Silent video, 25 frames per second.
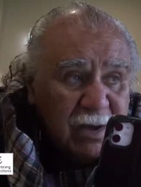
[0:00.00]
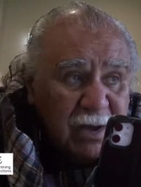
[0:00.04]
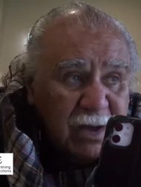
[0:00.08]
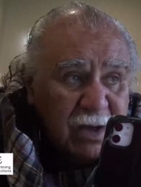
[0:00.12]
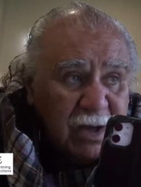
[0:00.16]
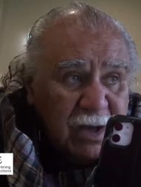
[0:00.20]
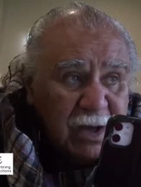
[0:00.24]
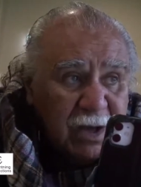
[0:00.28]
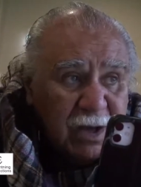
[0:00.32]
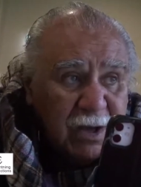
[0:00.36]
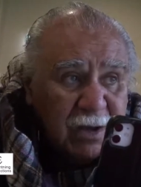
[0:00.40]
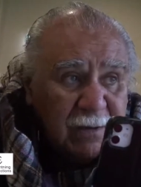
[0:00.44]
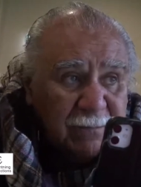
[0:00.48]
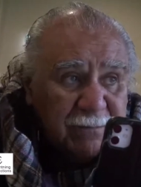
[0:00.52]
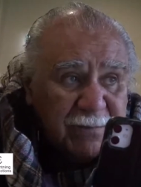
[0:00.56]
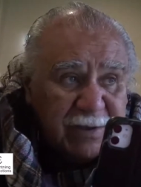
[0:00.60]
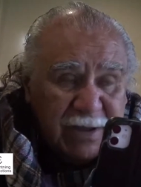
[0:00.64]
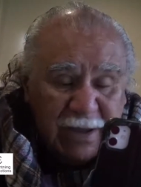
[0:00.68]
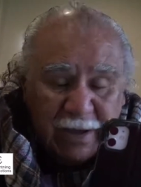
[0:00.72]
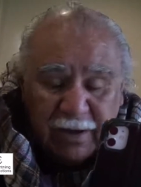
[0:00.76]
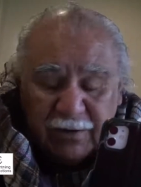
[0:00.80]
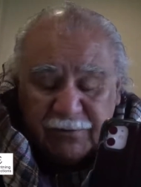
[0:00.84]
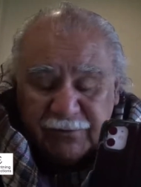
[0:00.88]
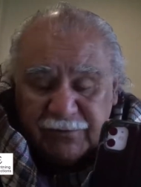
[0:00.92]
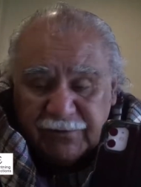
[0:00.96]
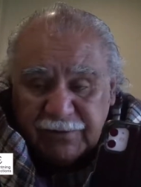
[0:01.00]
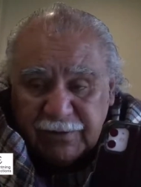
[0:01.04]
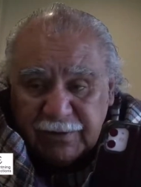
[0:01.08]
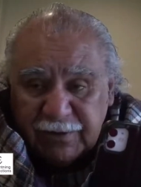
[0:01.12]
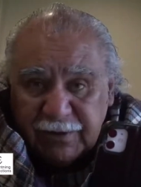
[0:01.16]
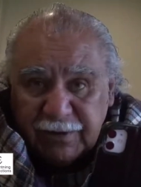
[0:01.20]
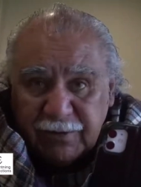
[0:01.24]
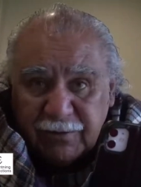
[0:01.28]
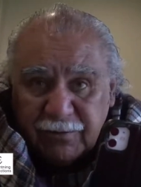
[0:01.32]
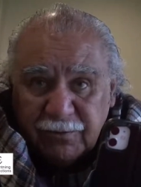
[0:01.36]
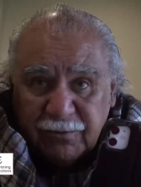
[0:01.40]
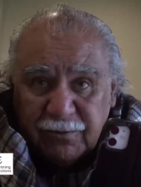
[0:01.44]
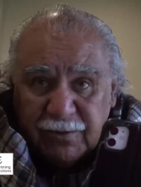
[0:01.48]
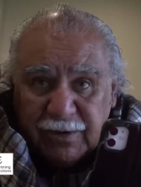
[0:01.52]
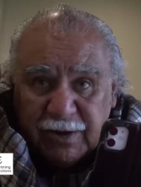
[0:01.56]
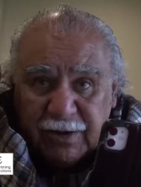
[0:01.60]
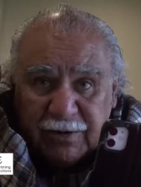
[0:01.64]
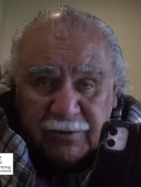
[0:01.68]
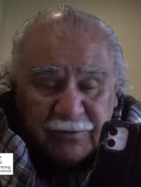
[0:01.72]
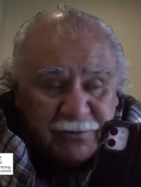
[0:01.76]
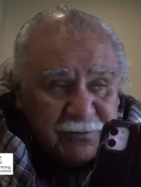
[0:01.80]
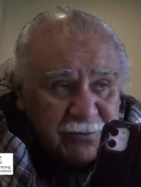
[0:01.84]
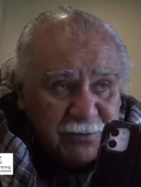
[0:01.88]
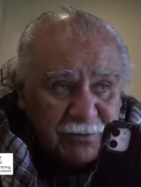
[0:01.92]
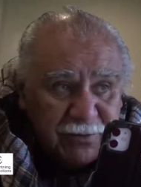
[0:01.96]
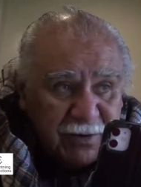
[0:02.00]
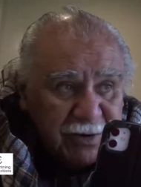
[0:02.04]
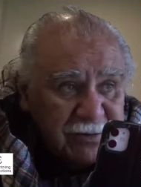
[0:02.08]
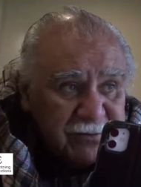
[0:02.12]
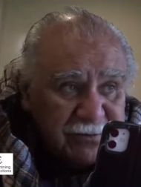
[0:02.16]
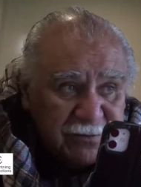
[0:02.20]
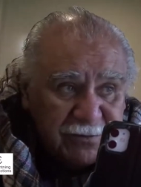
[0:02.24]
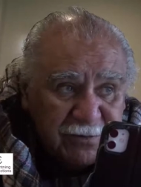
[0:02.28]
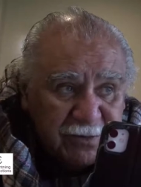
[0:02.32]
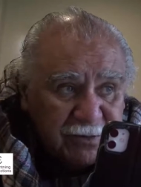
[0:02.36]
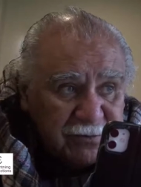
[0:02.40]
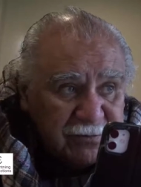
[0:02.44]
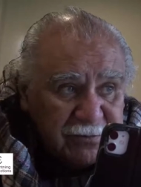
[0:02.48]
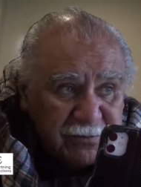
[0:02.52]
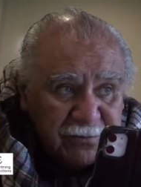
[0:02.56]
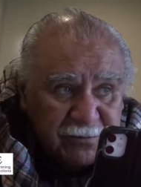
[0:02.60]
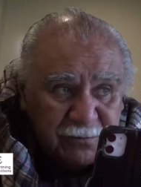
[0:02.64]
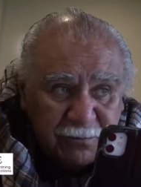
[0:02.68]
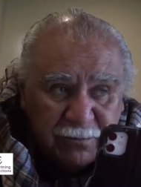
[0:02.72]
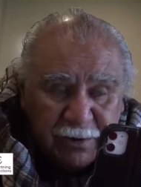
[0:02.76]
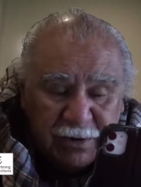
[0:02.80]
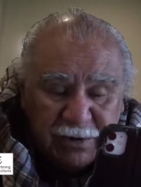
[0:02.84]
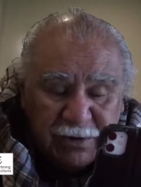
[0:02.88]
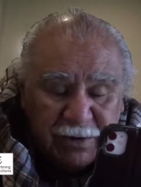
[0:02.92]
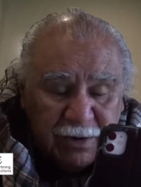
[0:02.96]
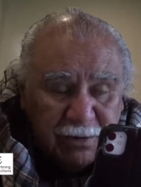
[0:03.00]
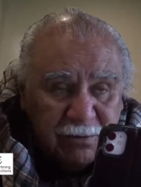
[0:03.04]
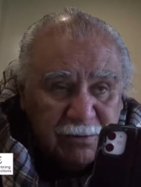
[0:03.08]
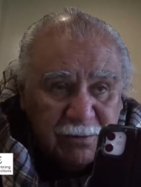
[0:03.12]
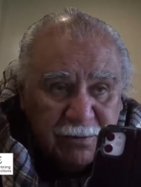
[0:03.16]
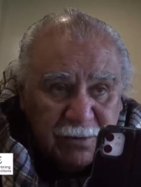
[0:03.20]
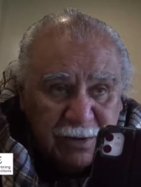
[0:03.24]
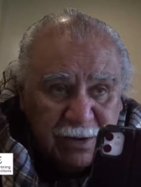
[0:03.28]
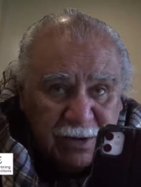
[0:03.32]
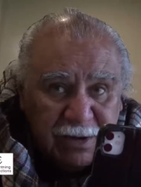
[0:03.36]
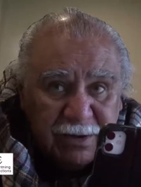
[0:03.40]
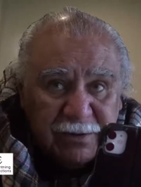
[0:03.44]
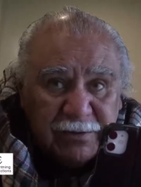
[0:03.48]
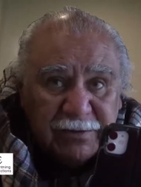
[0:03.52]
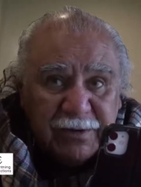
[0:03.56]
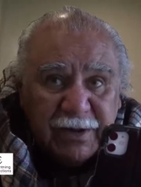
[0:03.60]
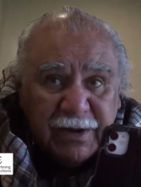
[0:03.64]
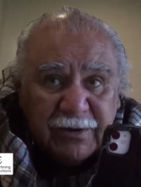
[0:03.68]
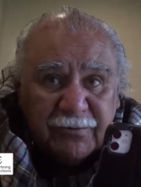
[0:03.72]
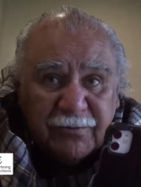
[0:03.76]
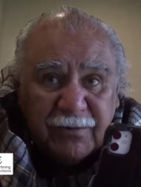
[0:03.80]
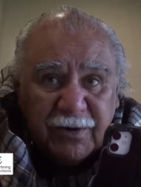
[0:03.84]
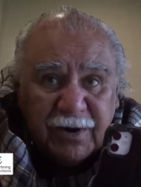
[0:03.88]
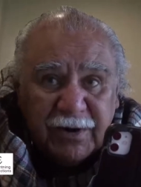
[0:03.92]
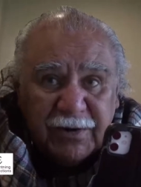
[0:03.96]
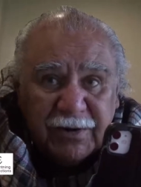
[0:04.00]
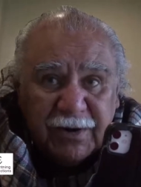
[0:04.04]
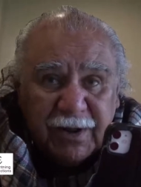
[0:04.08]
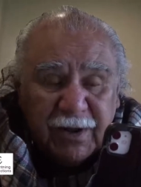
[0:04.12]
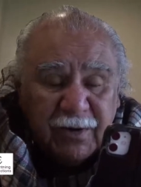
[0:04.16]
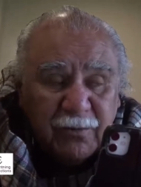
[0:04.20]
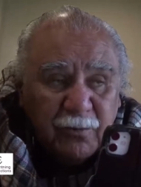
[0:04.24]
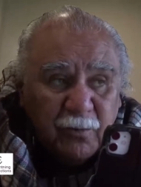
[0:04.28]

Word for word: uh, counselling and all that. It's, that's, it's, we don't need that right now.